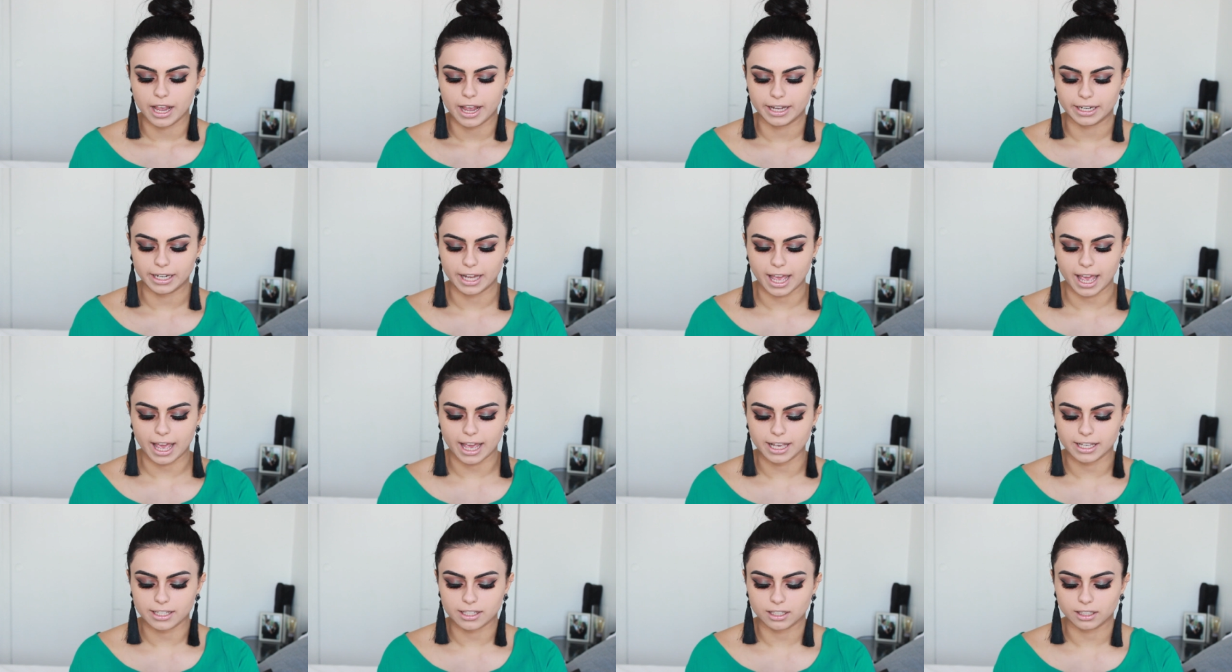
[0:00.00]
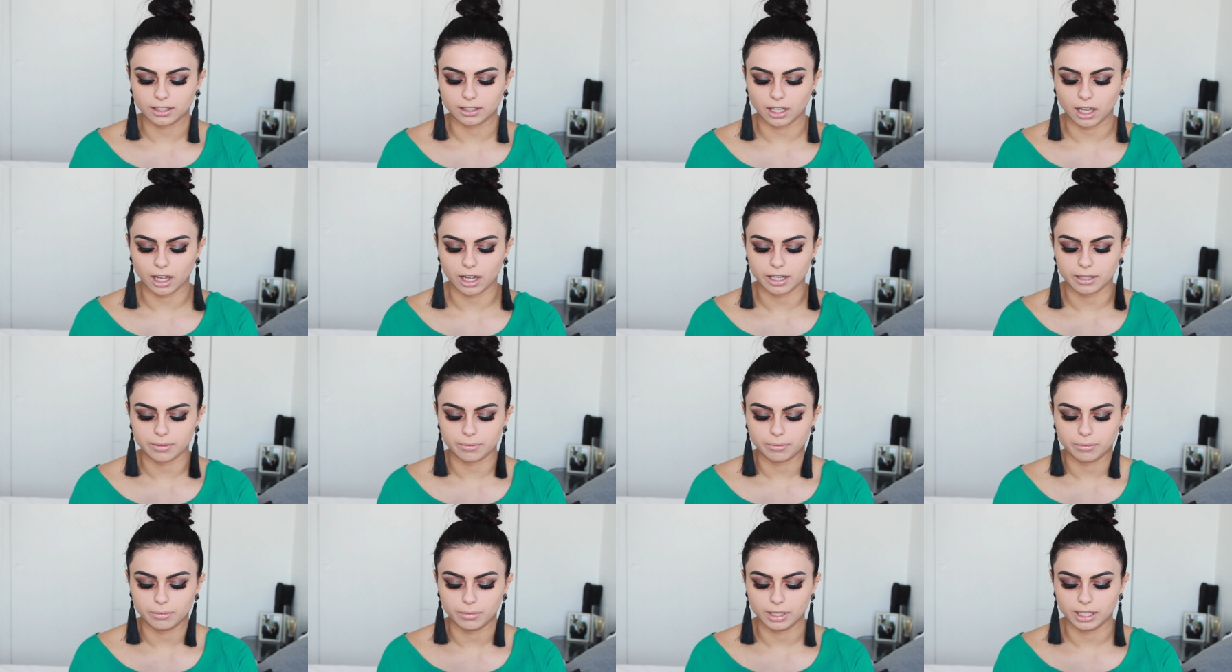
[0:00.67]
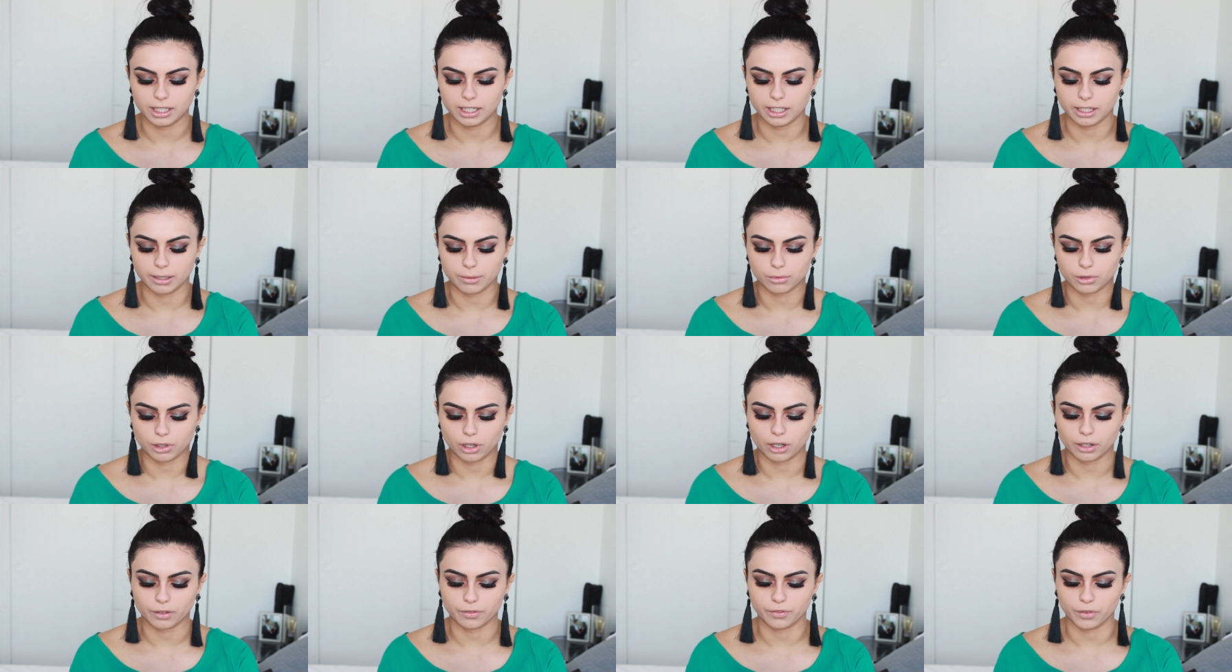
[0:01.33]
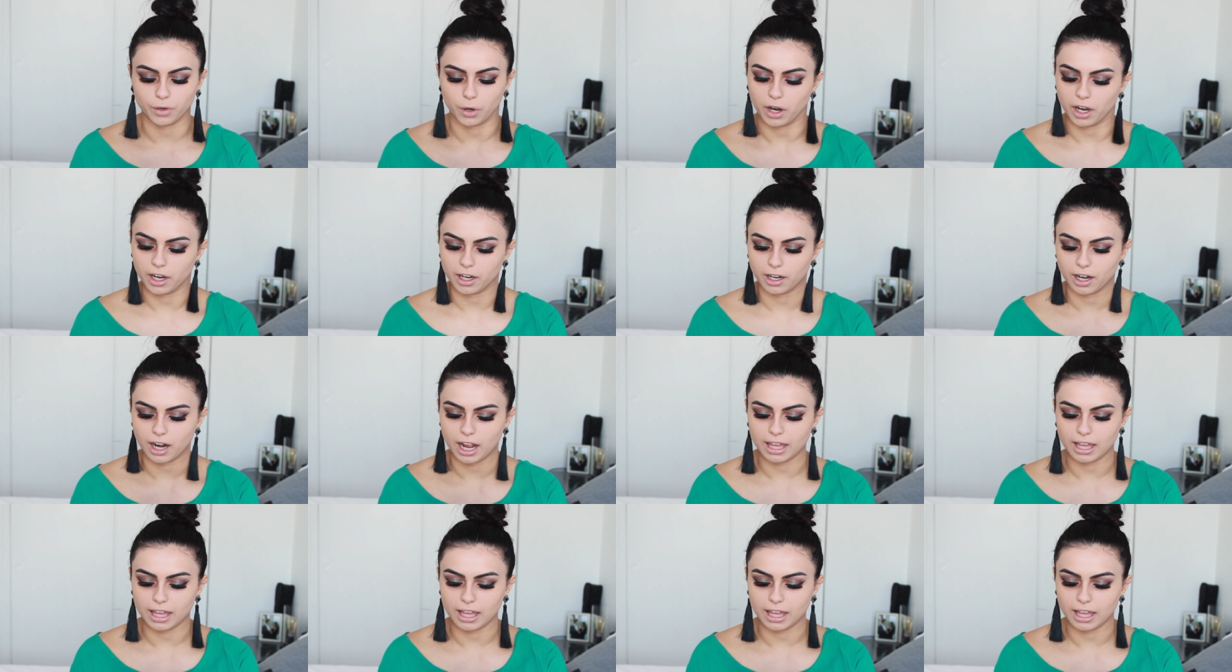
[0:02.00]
and Hazelnut Medium Dark 4.